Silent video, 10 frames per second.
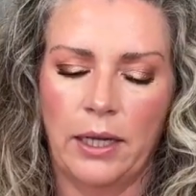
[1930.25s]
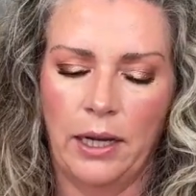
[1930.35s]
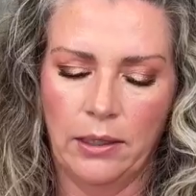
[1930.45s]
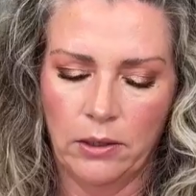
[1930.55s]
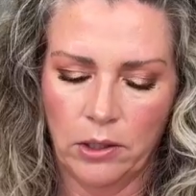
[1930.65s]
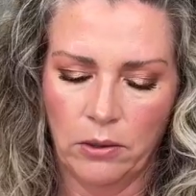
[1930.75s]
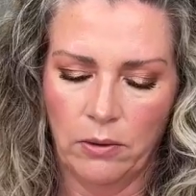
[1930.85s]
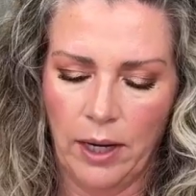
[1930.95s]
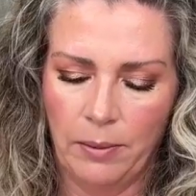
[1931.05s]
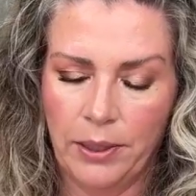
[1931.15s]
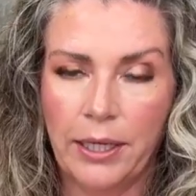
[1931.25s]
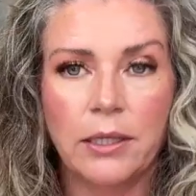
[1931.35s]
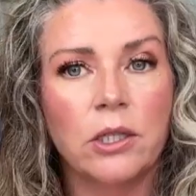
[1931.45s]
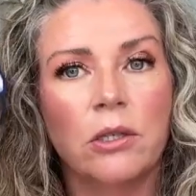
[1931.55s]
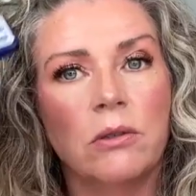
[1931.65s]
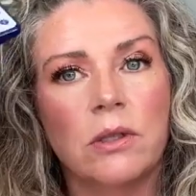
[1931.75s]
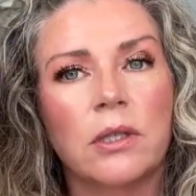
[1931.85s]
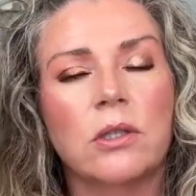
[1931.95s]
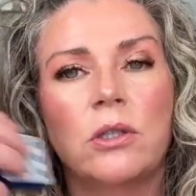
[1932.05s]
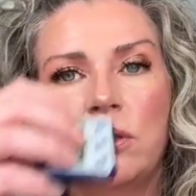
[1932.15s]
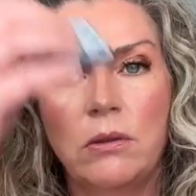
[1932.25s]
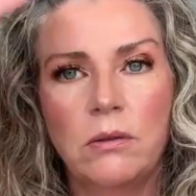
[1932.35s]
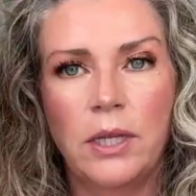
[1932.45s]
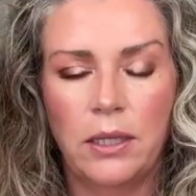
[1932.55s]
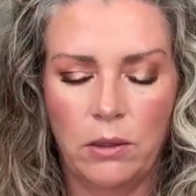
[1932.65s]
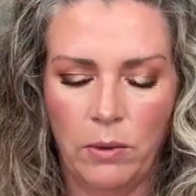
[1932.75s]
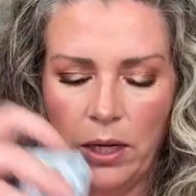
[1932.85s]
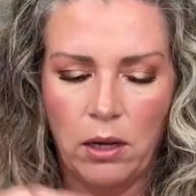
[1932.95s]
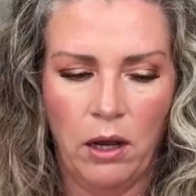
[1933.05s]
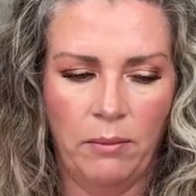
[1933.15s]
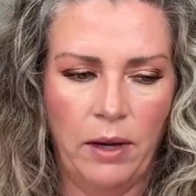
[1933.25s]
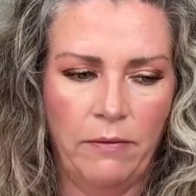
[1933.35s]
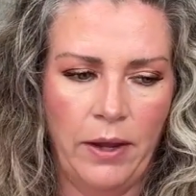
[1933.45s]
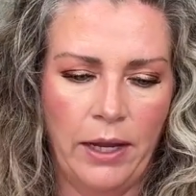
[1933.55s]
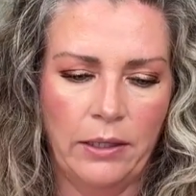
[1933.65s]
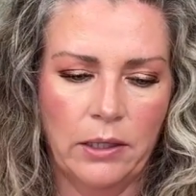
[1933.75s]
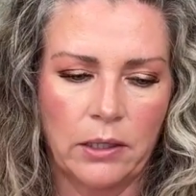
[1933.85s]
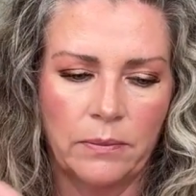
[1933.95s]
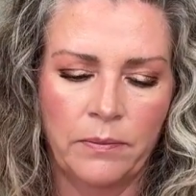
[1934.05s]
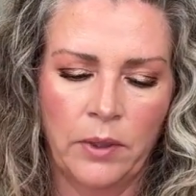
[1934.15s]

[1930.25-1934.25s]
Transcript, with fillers: And so I plan to use this two days a week on my face,